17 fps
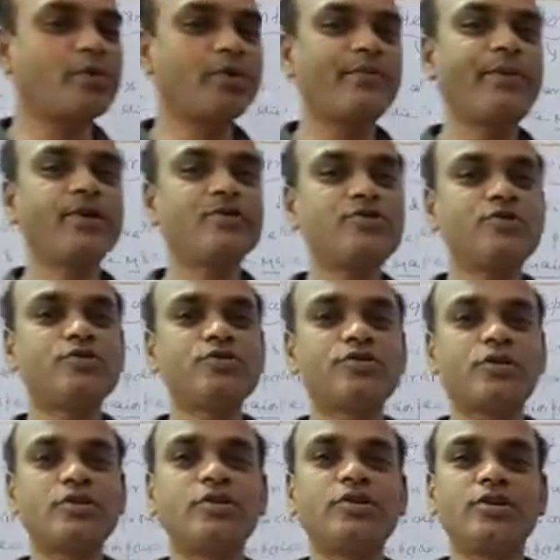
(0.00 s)
program
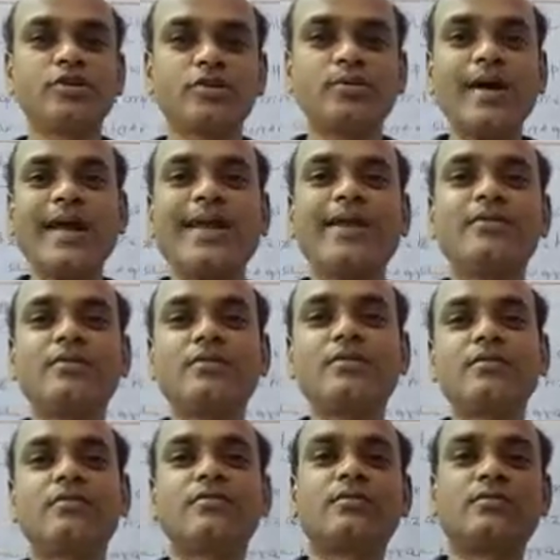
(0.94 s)
execution, so another
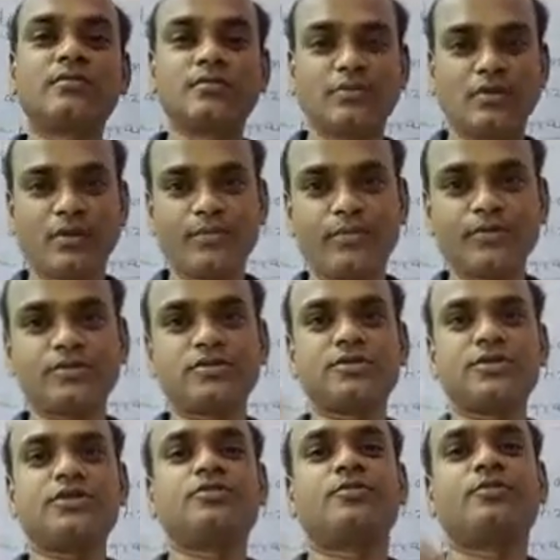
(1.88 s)

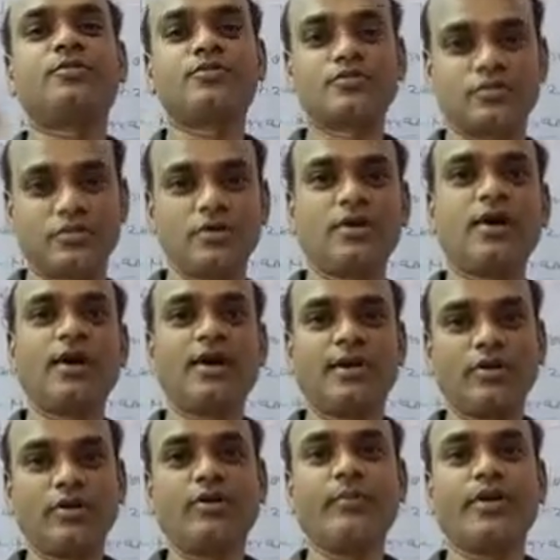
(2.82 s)
operations
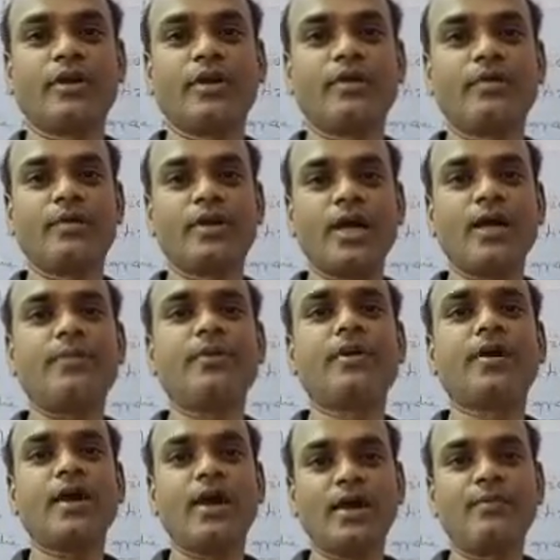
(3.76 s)
are coming,
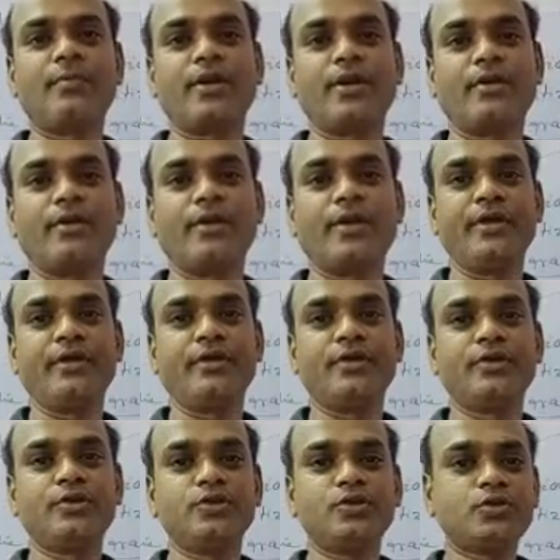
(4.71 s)
having high priority.
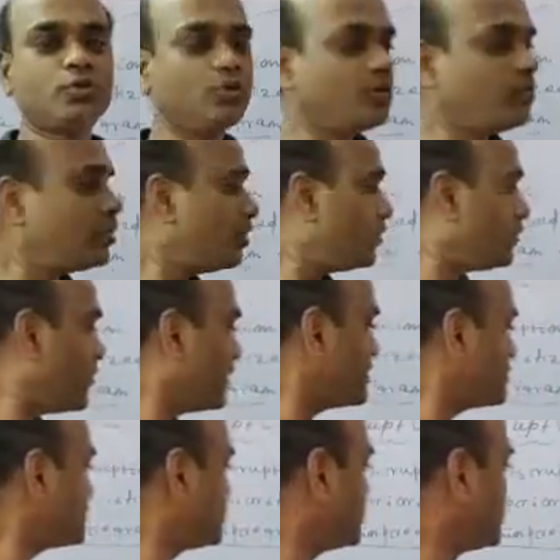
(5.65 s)
So
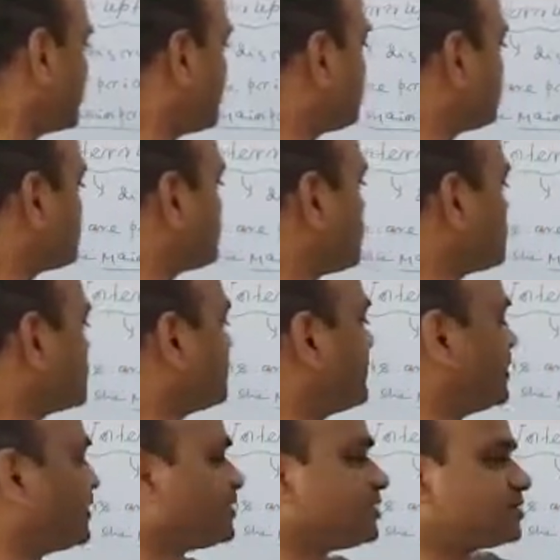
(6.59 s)
first it has to
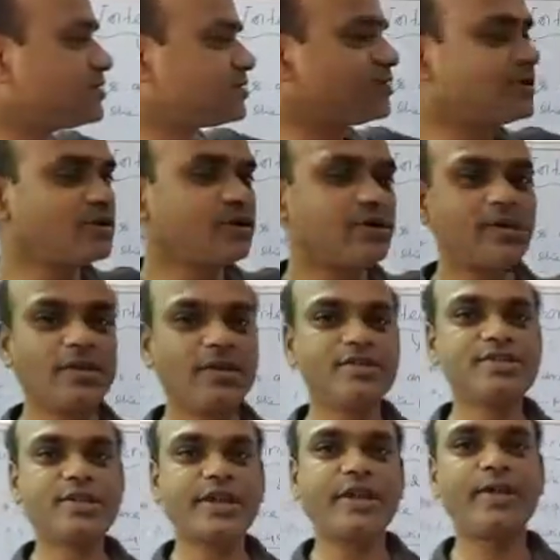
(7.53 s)
suspend this
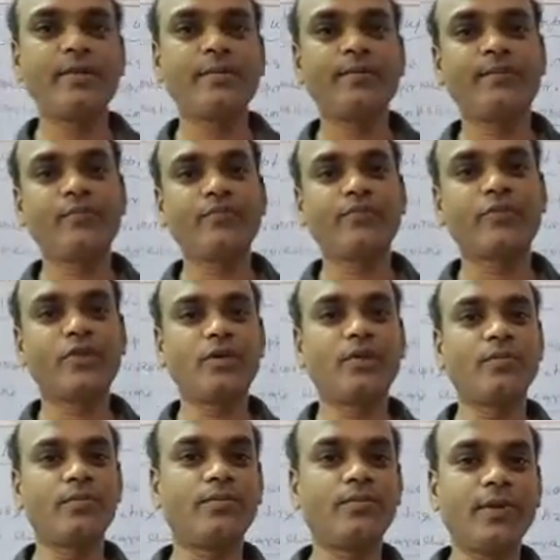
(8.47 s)
stay,
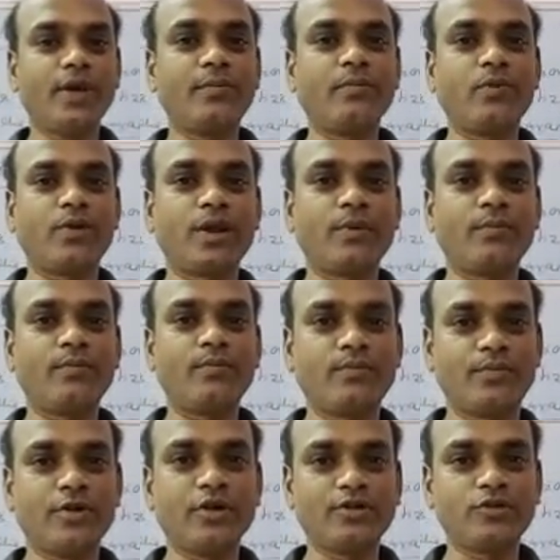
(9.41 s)
the main program
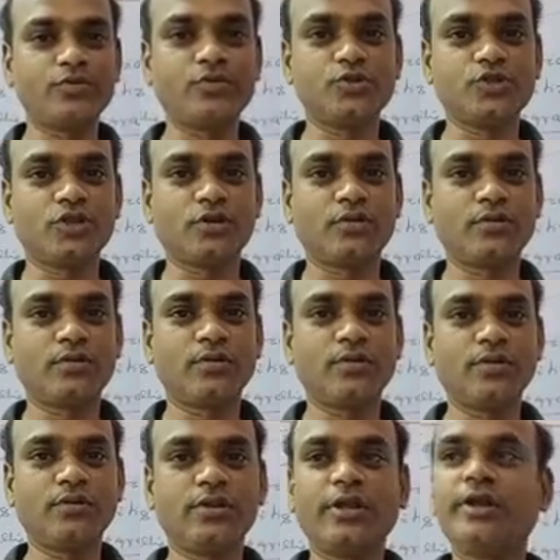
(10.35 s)
execution.
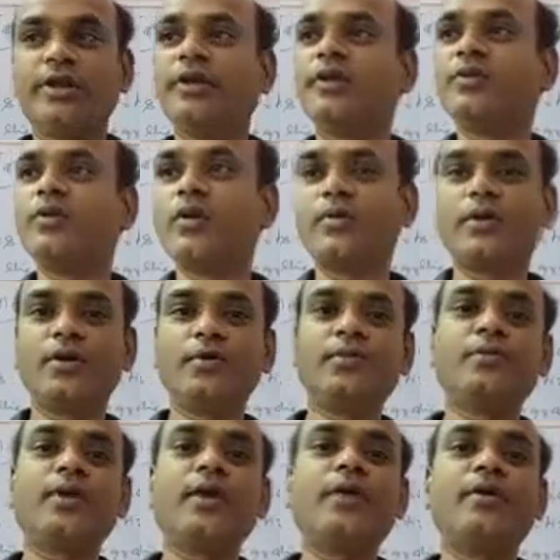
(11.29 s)
then it will
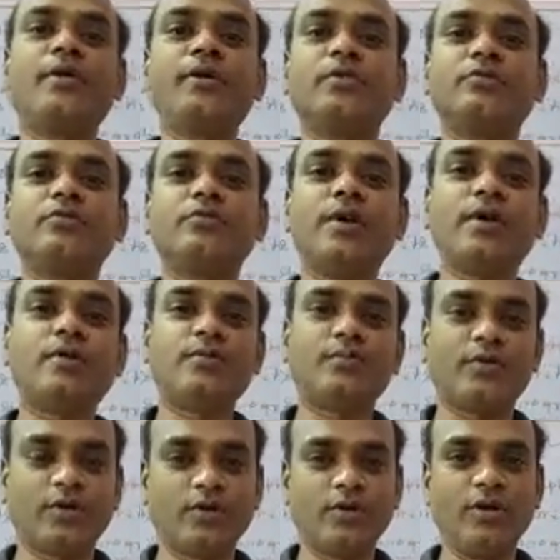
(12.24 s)
give priority to that
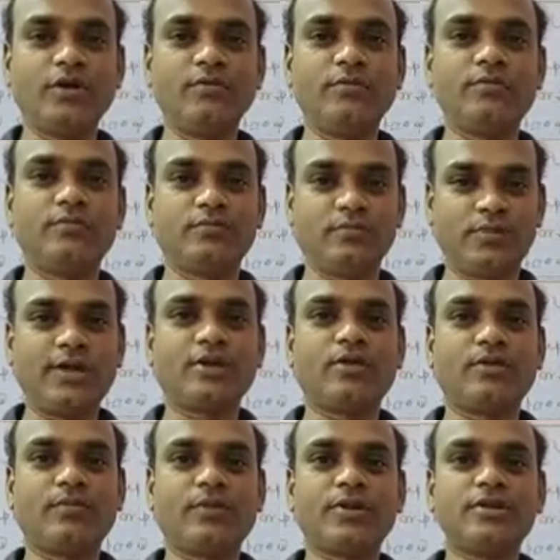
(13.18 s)
particular
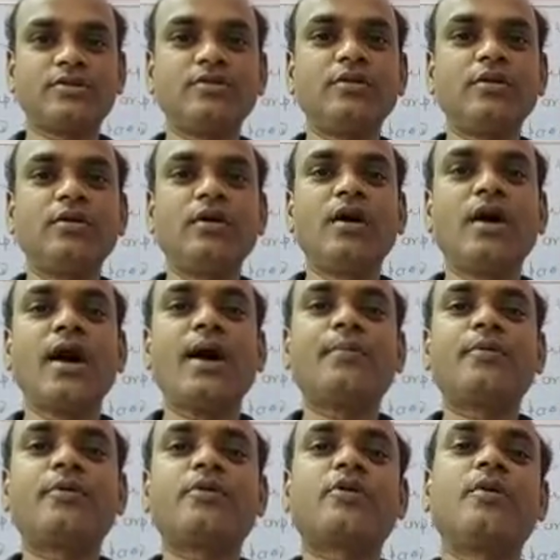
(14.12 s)
that operation.
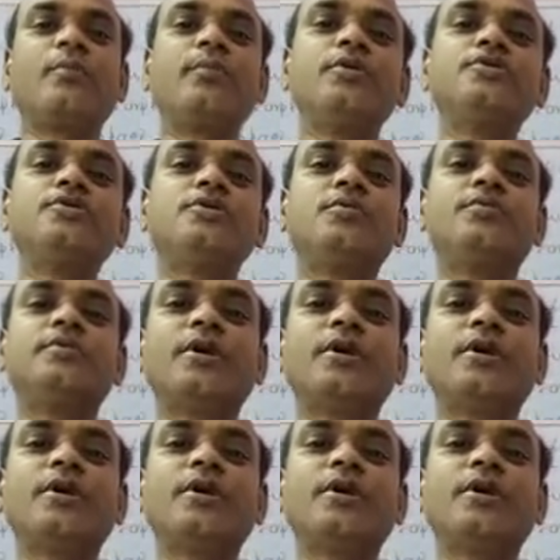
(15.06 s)
After completion of